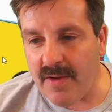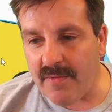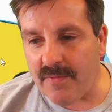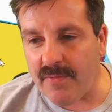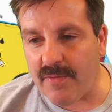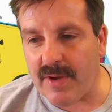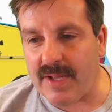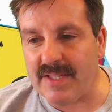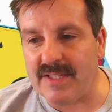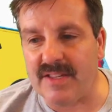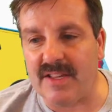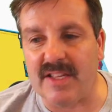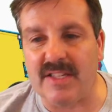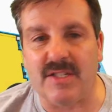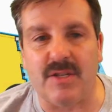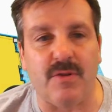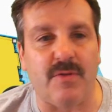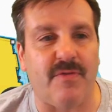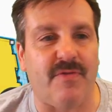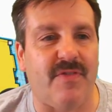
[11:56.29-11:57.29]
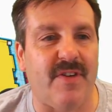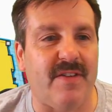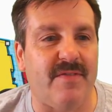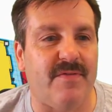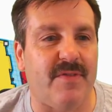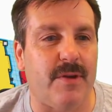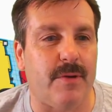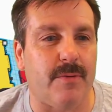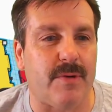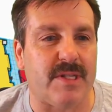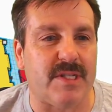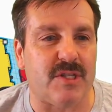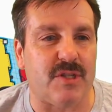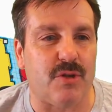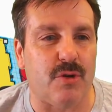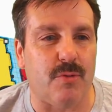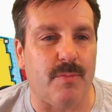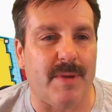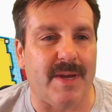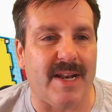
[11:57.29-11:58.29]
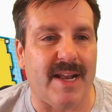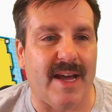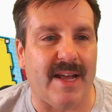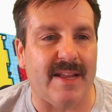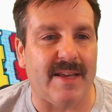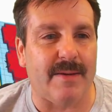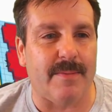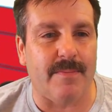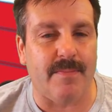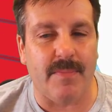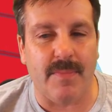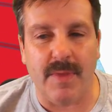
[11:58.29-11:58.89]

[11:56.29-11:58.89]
Friends, let's do fit view and zoom in on it.